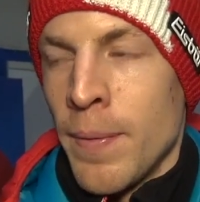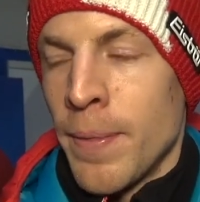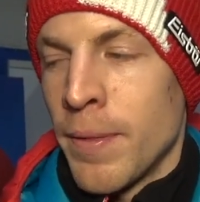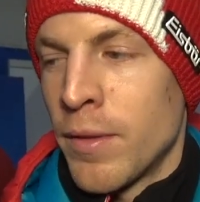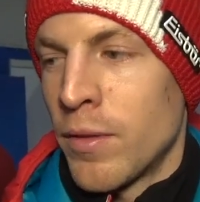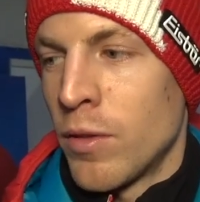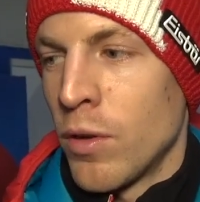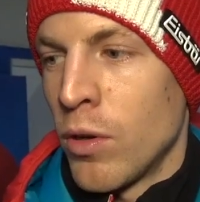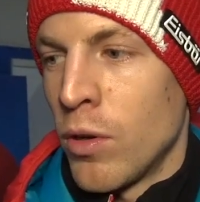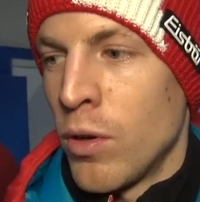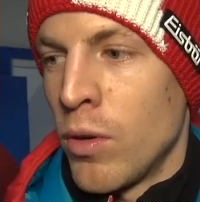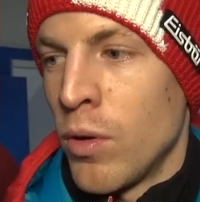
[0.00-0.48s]

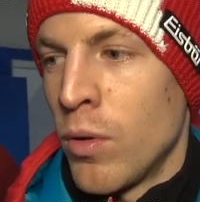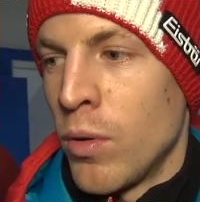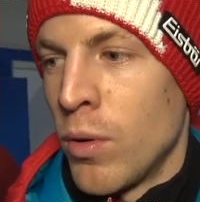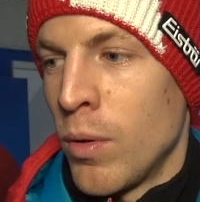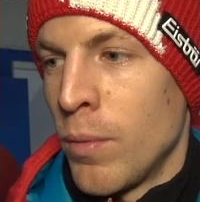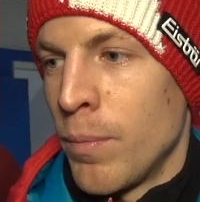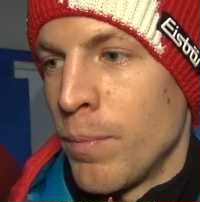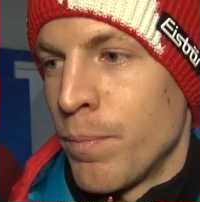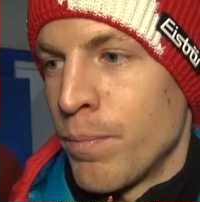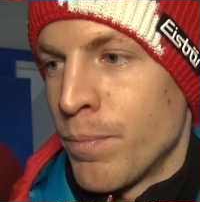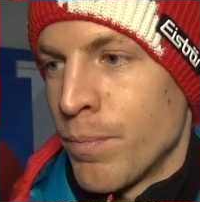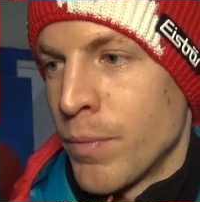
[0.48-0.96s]
So
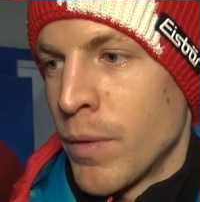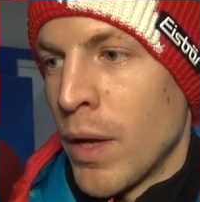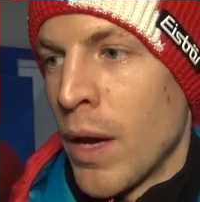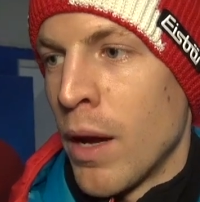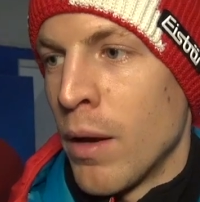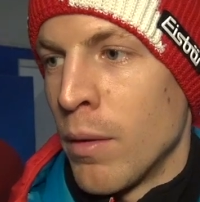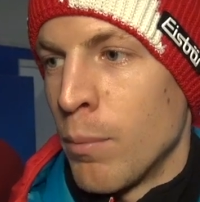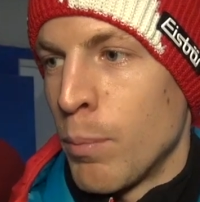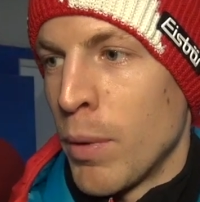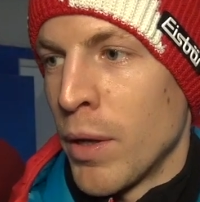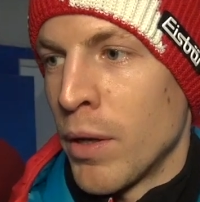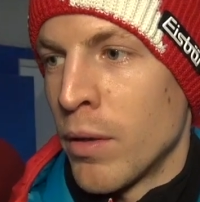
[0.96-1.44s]

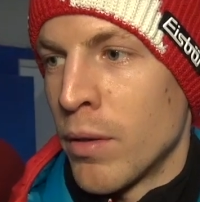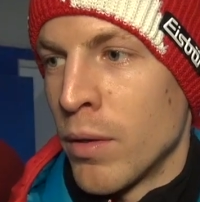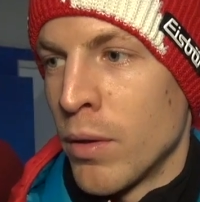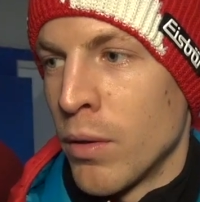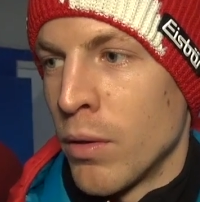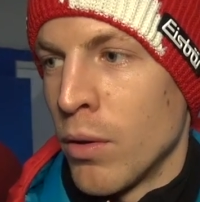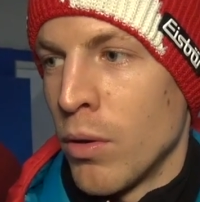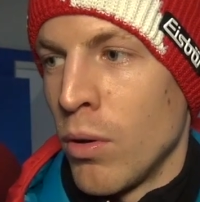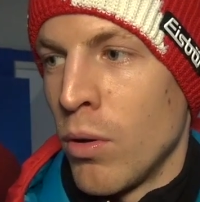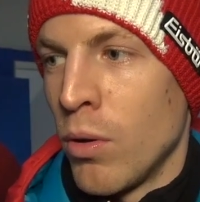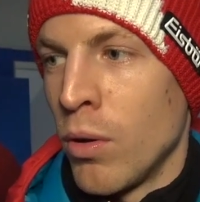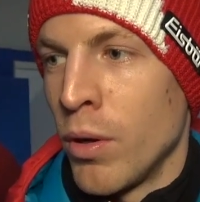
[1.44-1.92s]
yeah, but
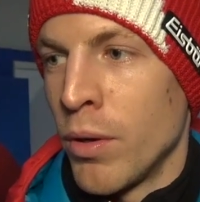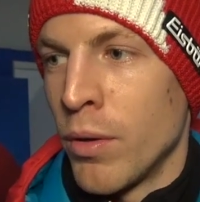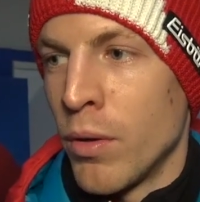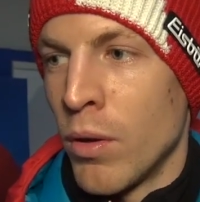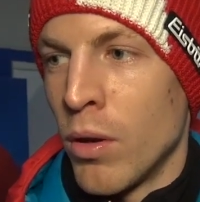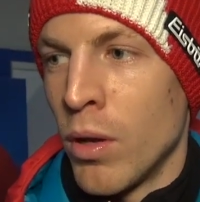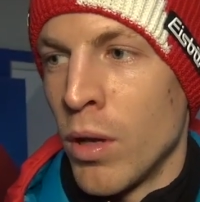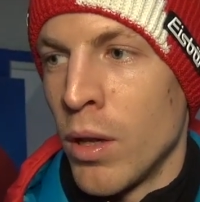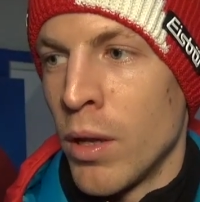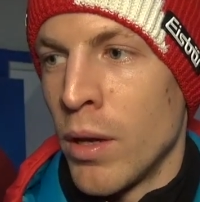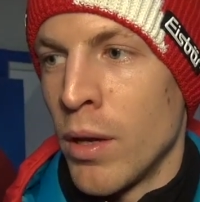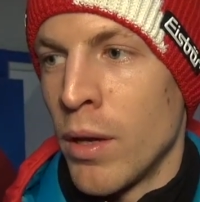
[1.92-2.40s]
all in
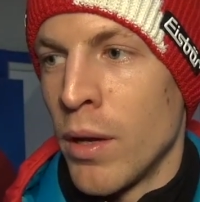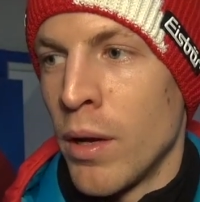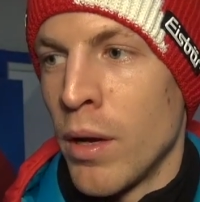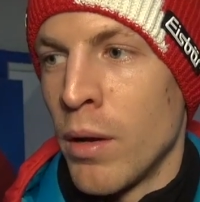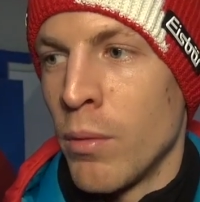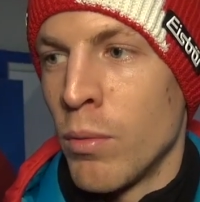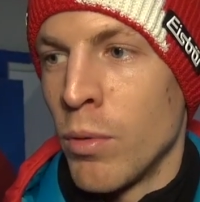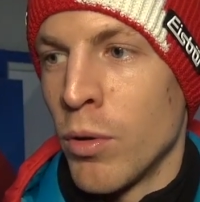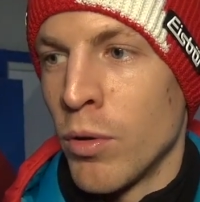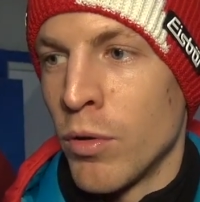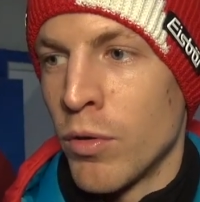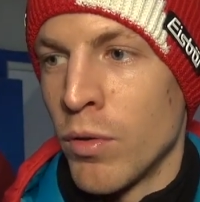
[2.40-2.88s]
all,
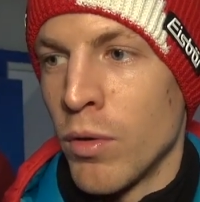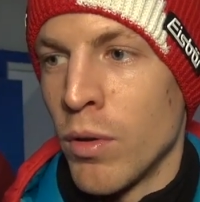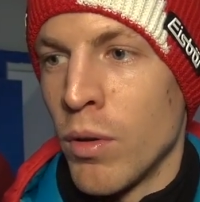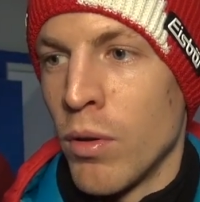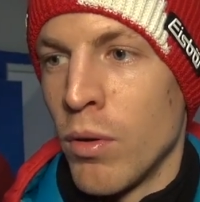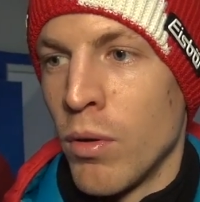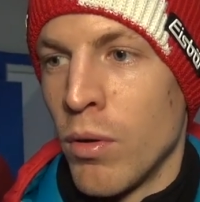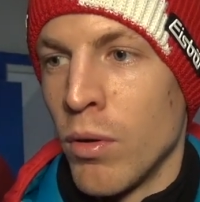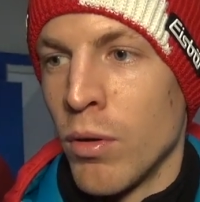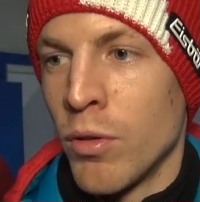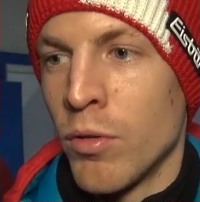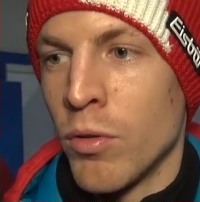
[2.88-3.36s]
I was
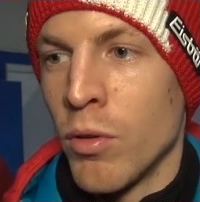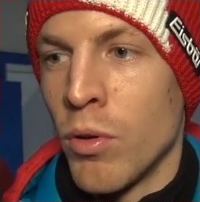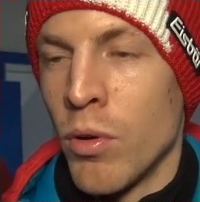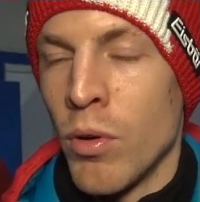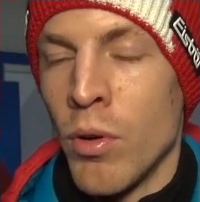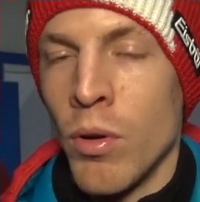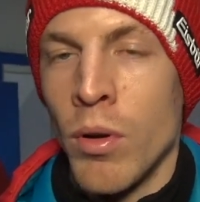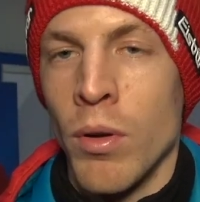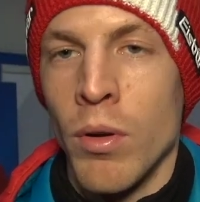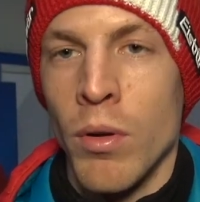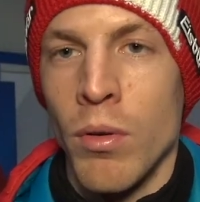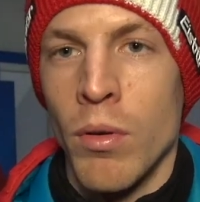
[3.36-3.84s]

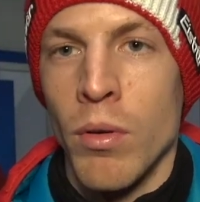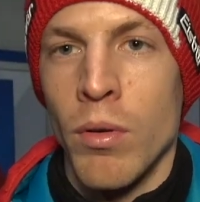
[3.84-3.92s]
also